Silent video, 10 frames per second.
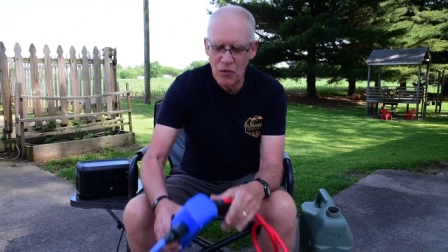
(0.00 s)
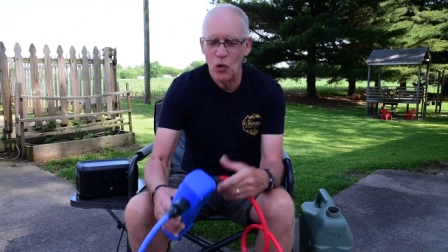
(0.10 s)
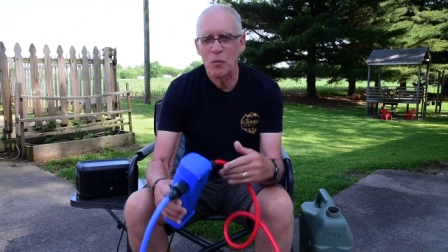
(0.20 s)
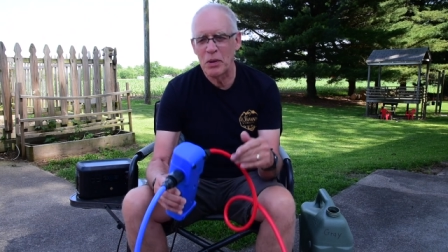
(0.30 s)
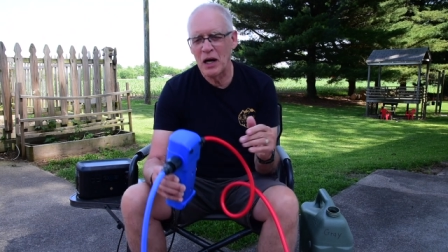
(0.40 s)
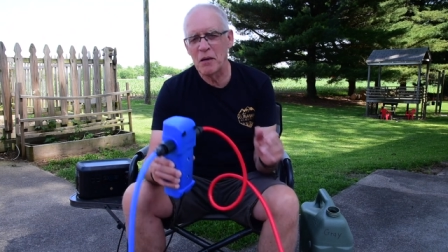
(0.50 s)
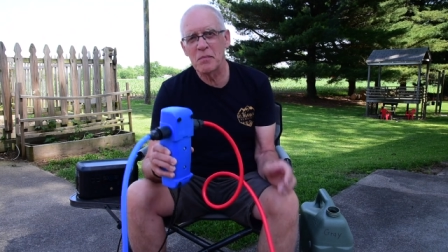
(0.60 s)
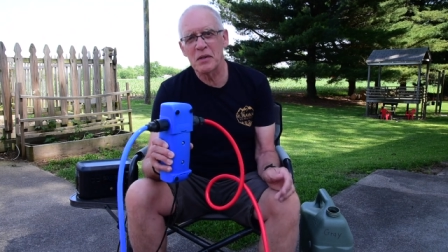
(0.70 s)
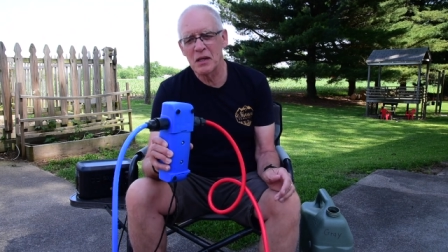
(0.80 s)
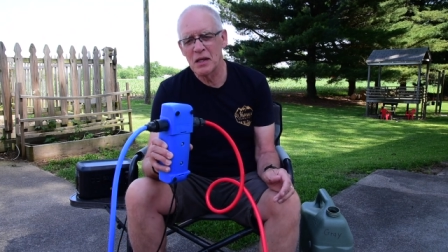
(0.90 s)
volt pump
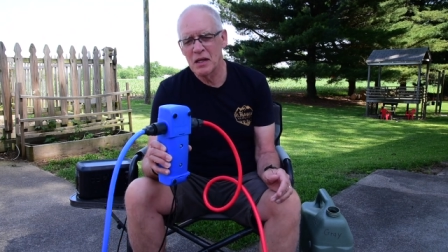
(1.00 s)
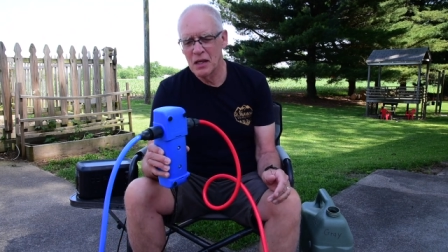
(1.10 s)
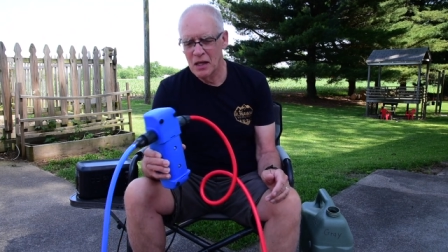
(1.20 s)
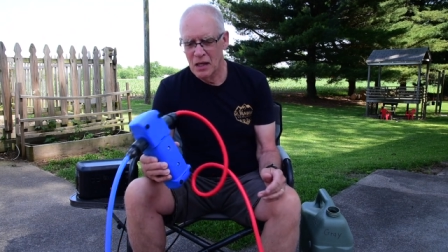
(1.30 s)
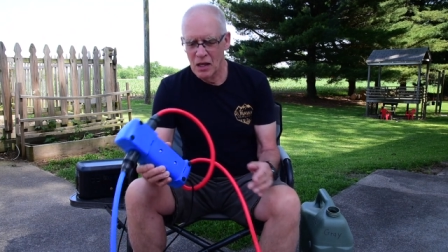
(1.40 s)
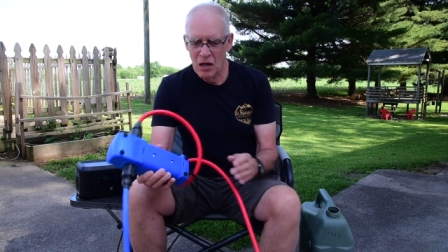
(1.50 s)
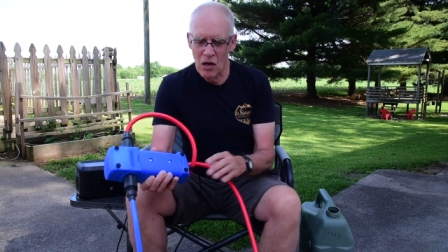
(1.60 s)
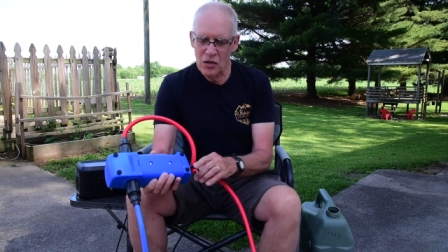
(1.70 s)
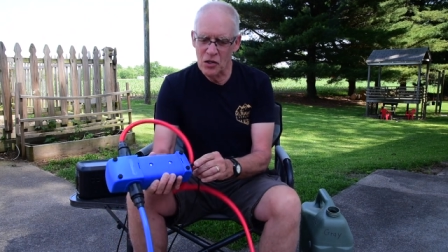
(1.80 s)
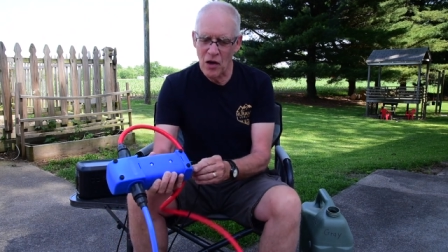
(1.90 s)

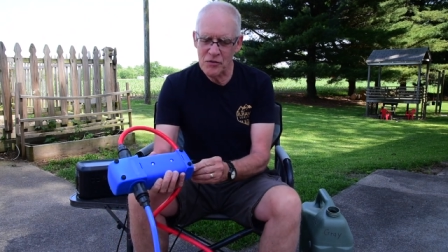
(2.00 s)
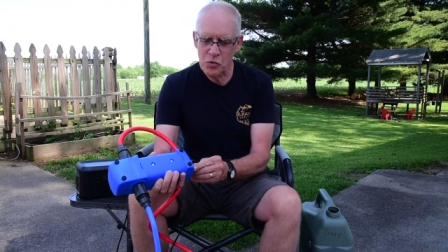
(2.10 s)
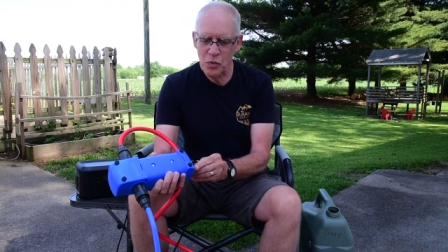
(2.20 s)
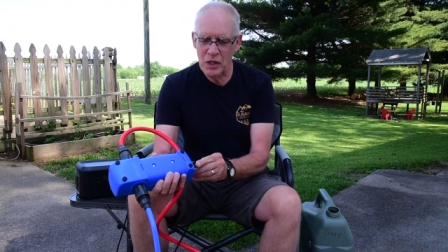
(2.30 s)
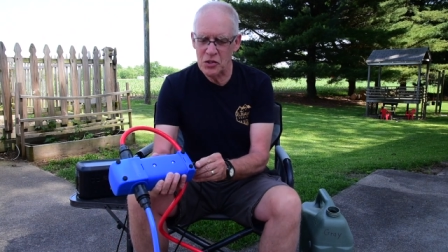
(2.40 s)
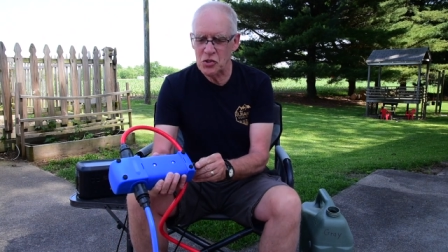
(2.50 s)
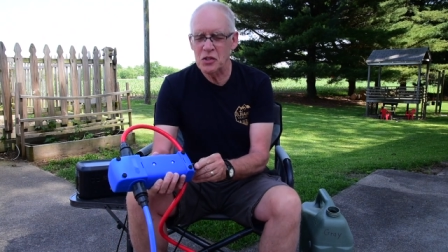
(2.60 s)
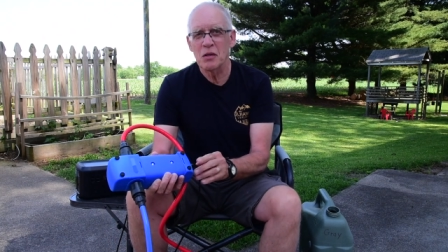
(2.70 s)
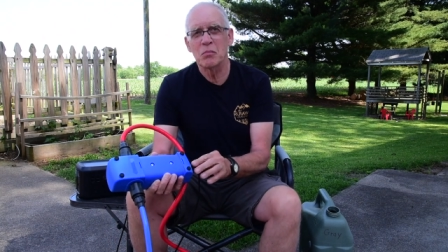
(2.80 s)
on and off switch,